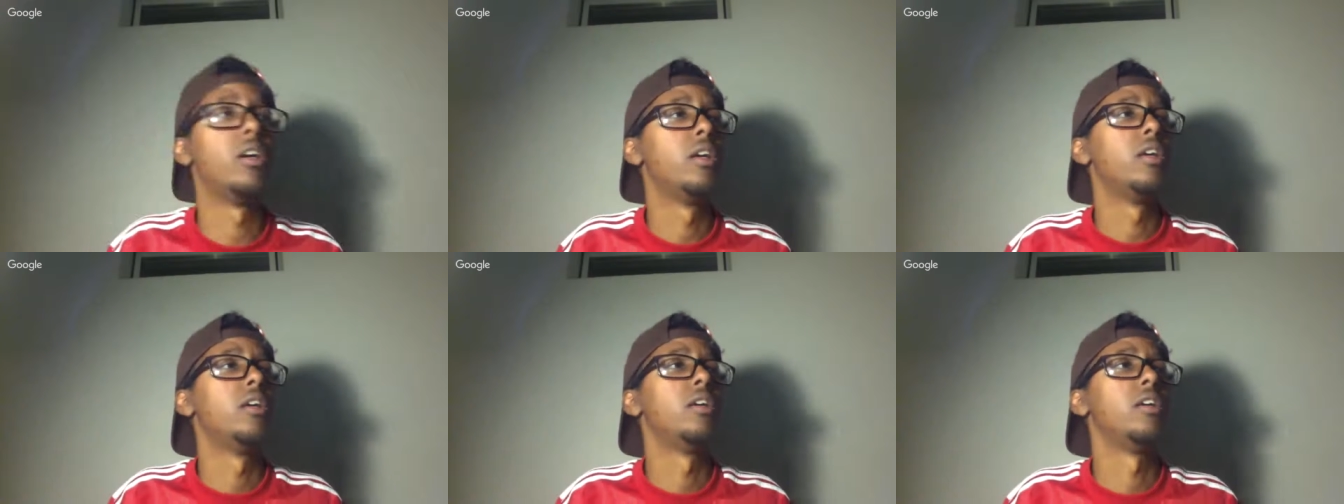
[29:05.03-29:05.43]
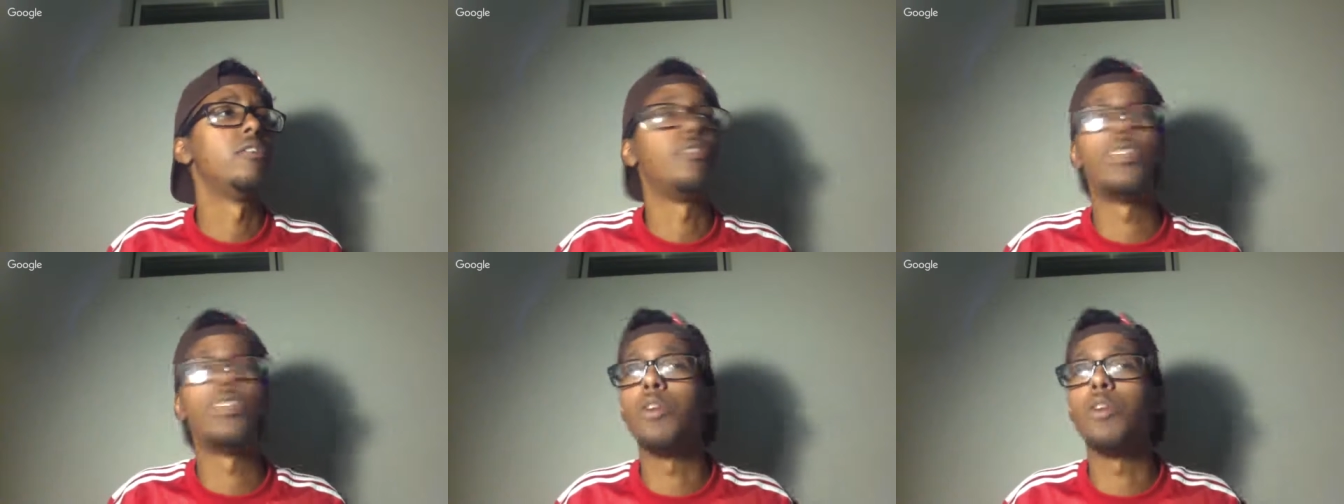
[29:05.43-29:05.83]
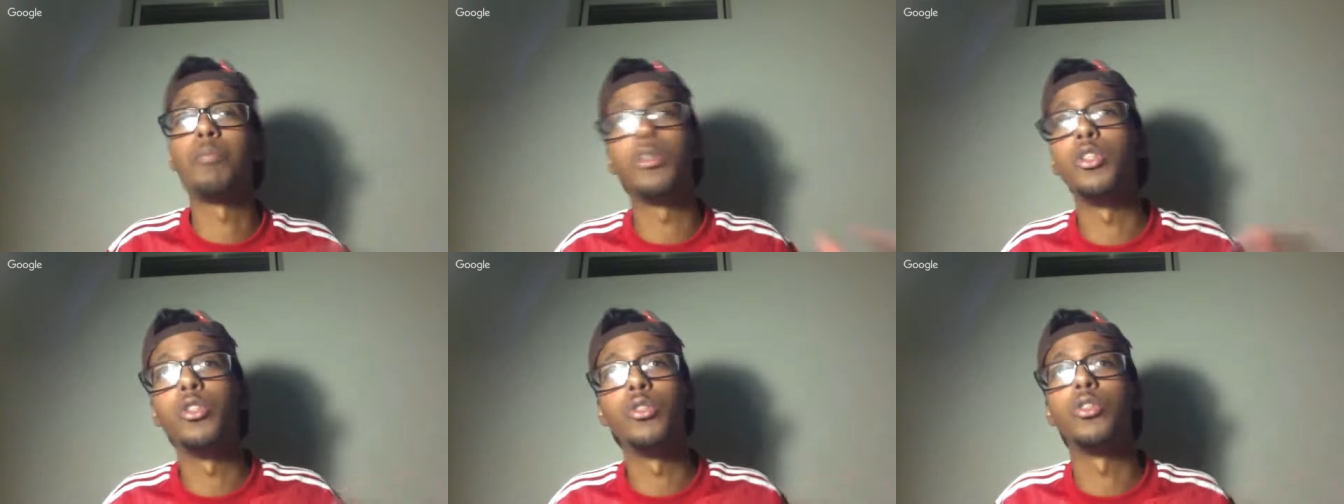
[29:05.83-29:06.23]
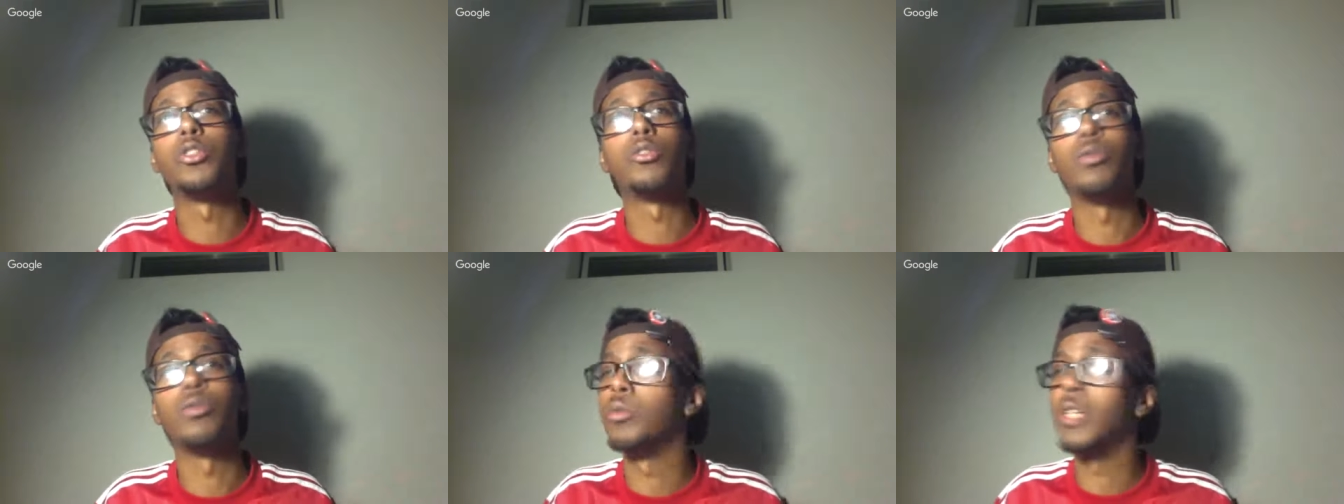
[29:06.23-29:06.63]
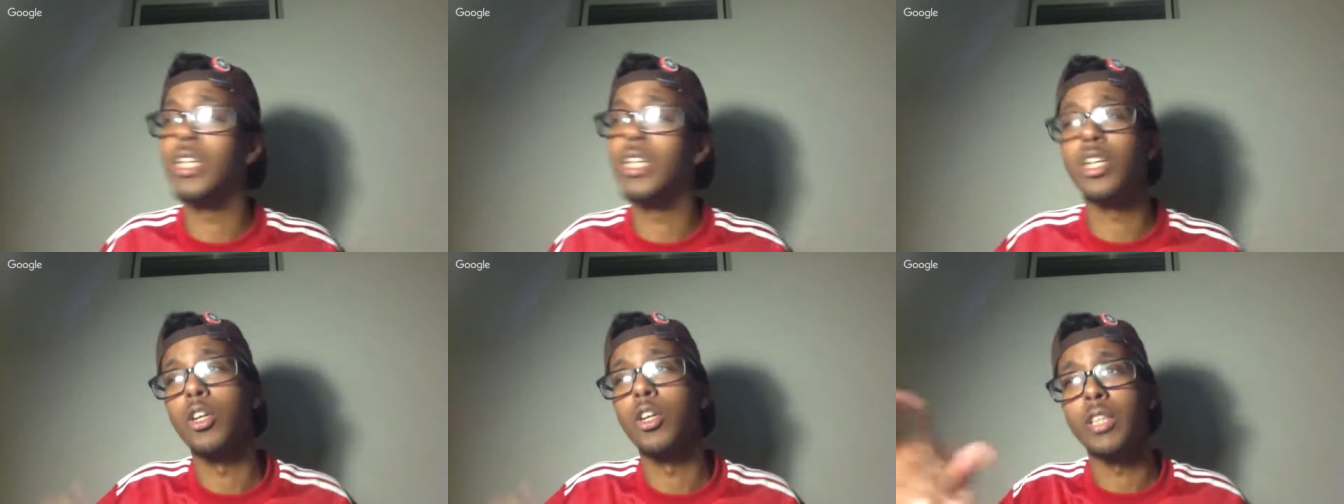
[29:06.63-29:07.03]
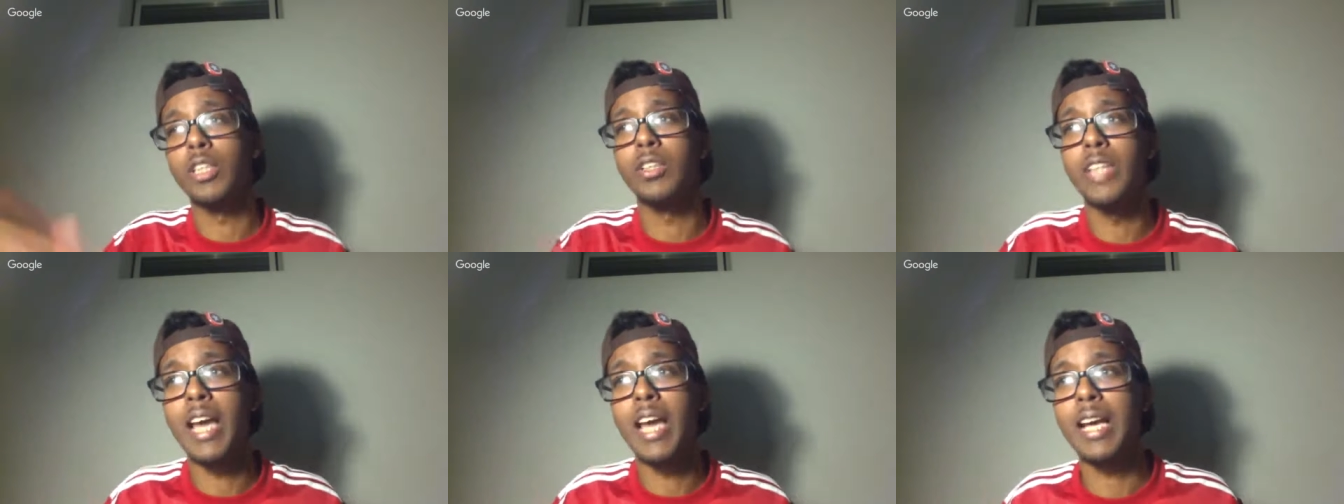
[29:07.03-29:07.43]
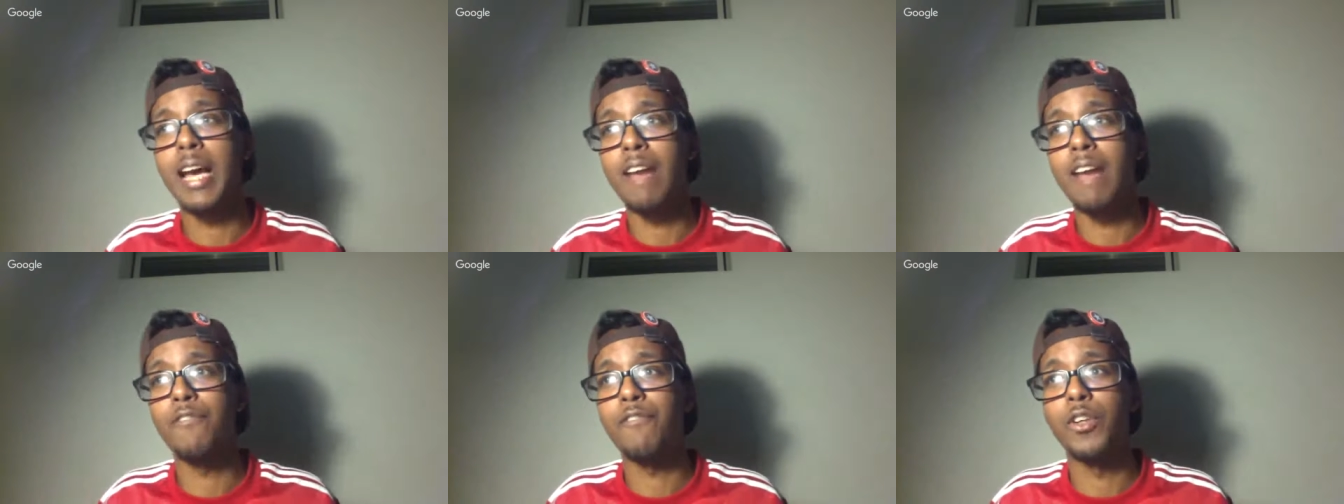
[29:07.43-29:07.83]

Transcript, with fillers: if you don't produce, well, we're gonna go kill that guy first.